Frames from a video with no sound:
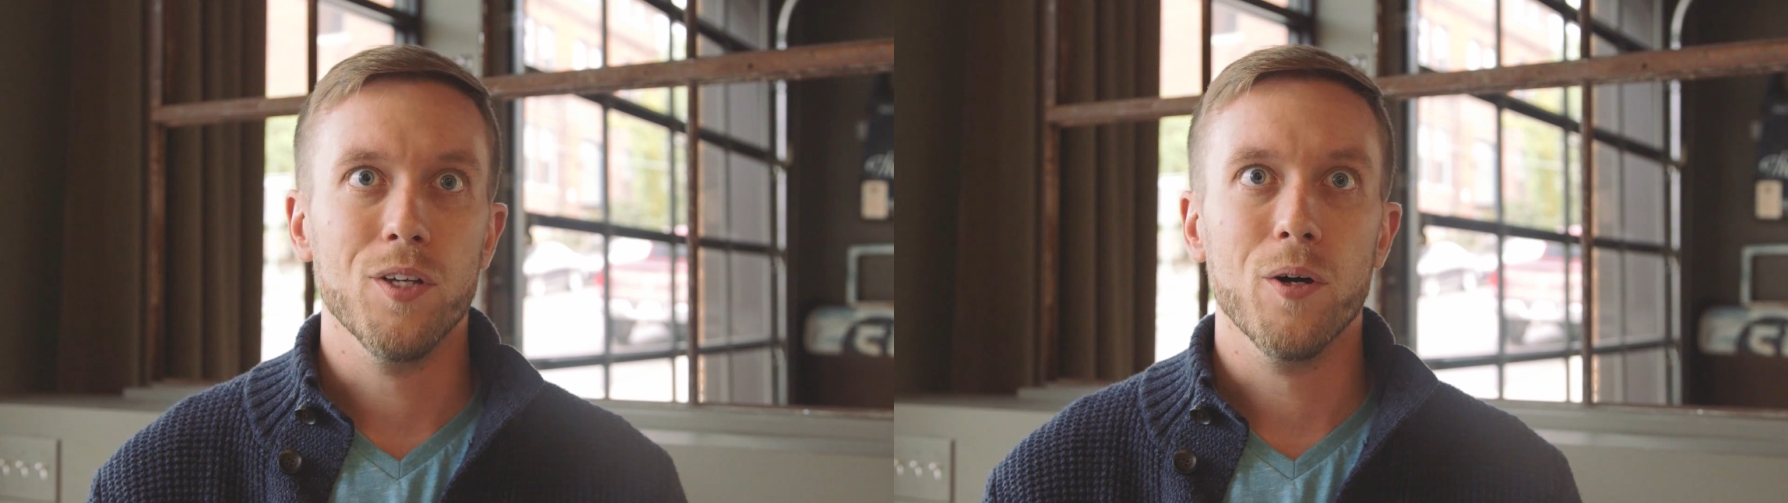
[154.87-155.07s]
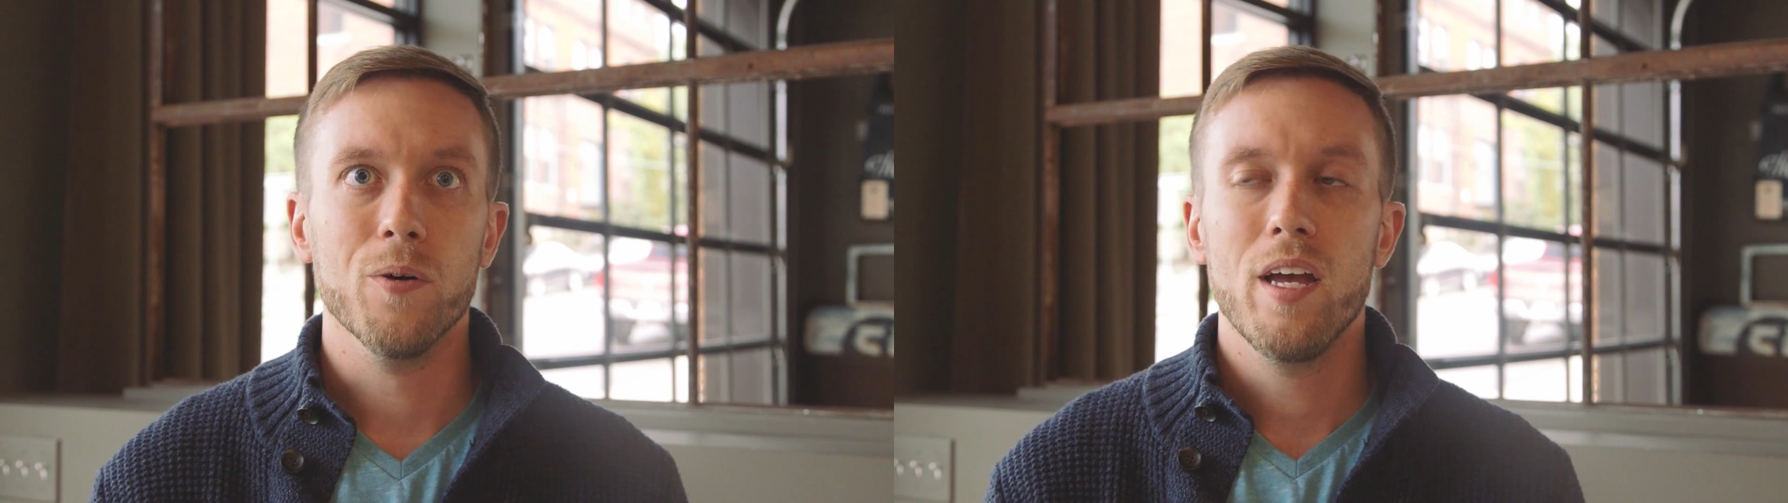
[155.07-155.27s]

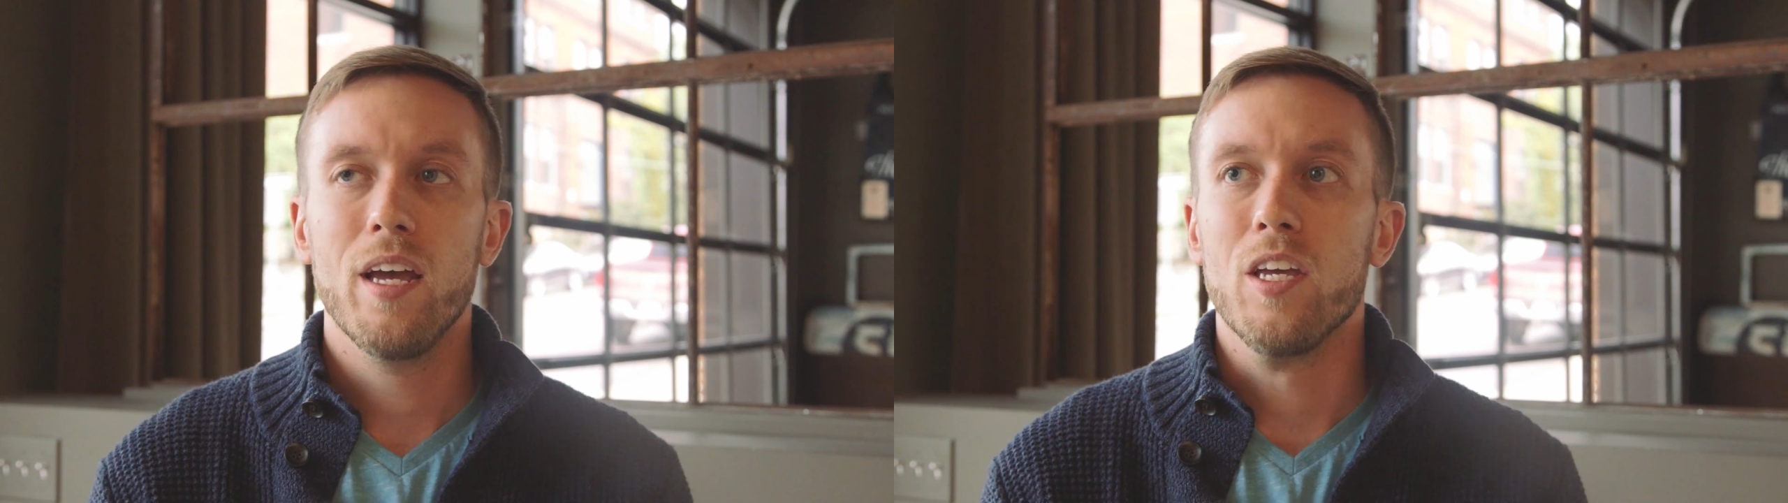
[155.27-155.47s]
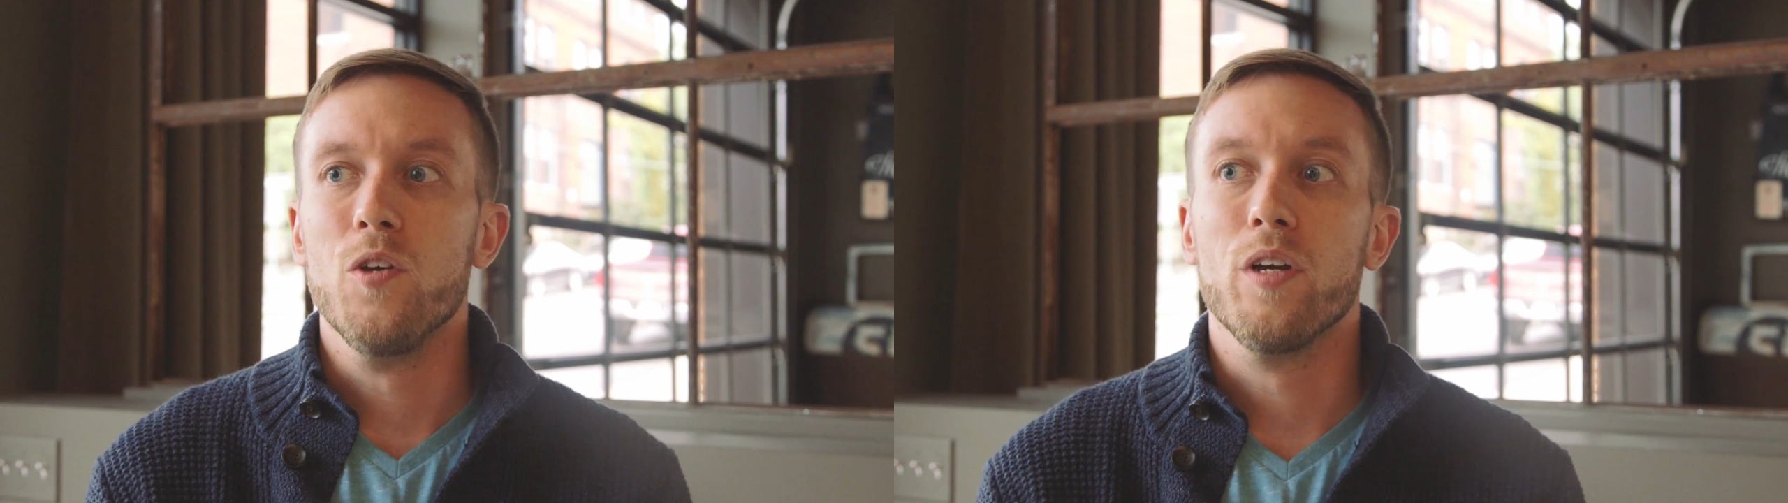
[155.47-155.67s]
So
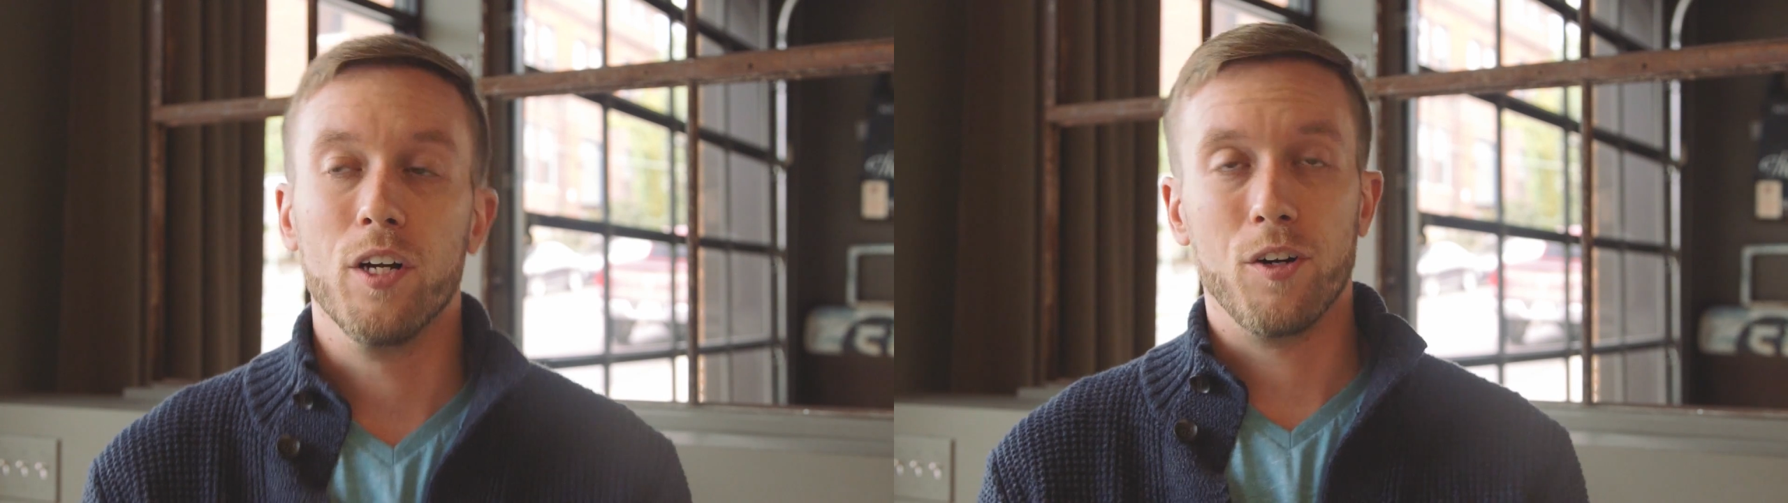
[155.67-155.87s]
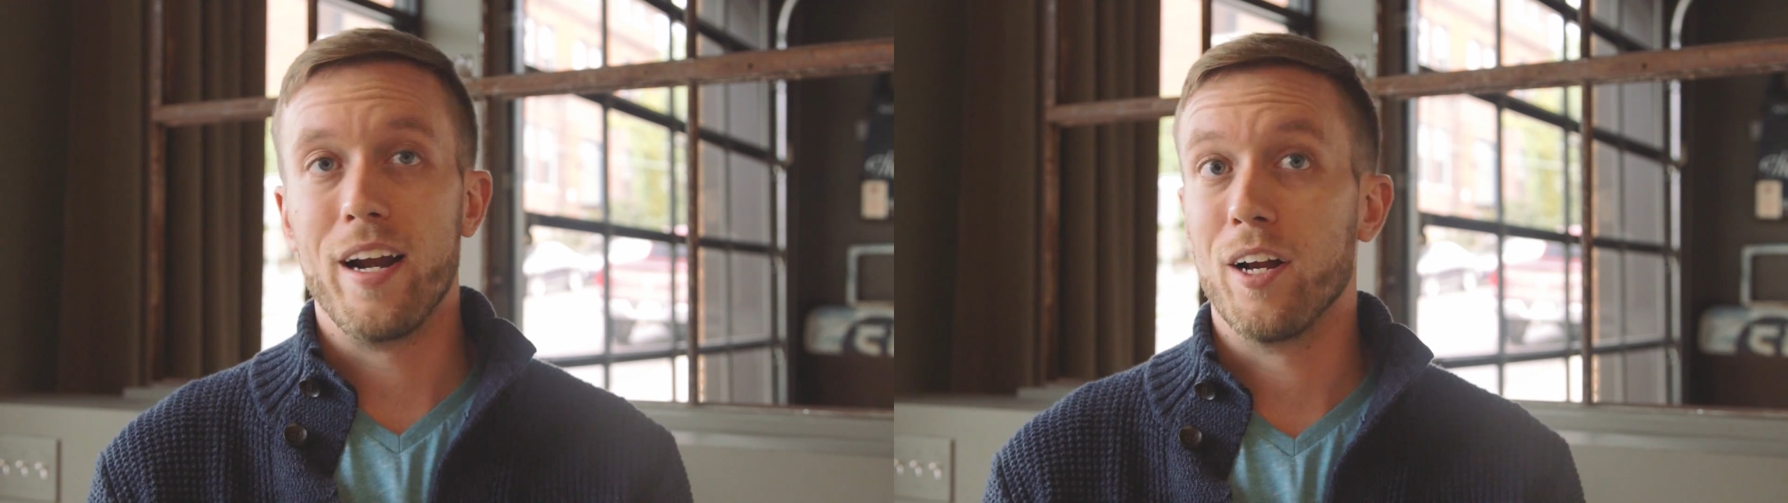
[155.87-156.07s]
you
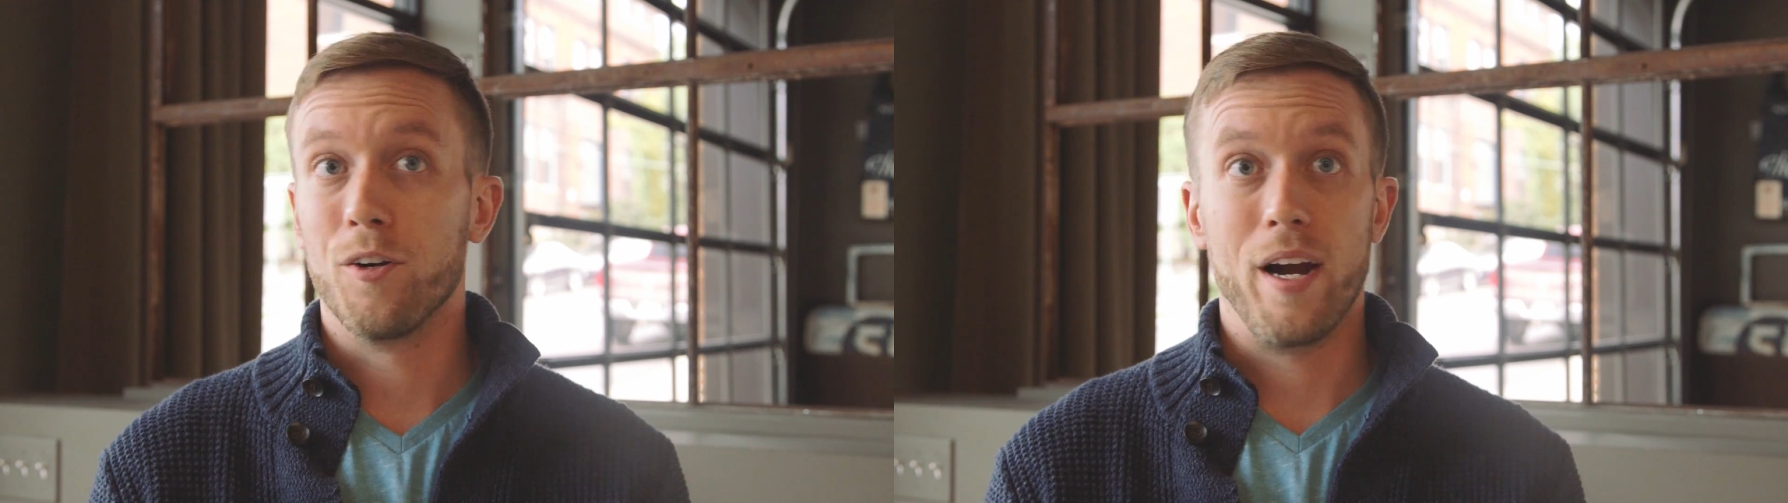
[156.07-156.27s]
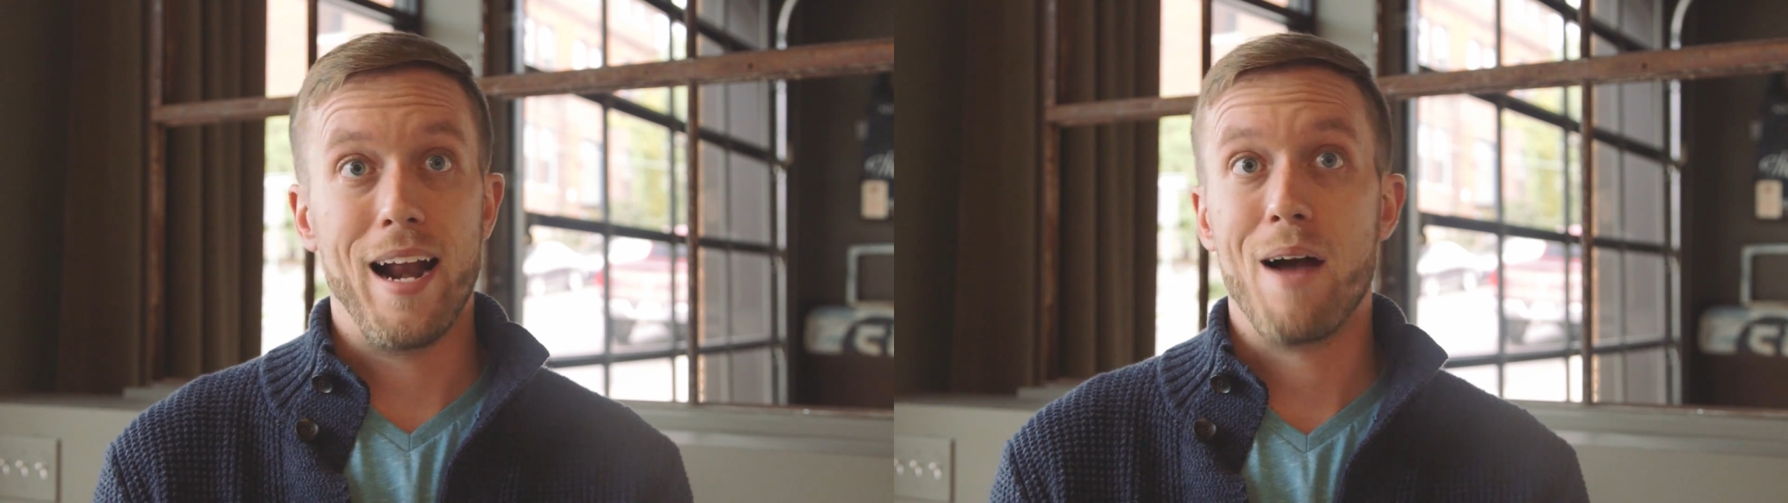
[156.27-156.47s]
can create a great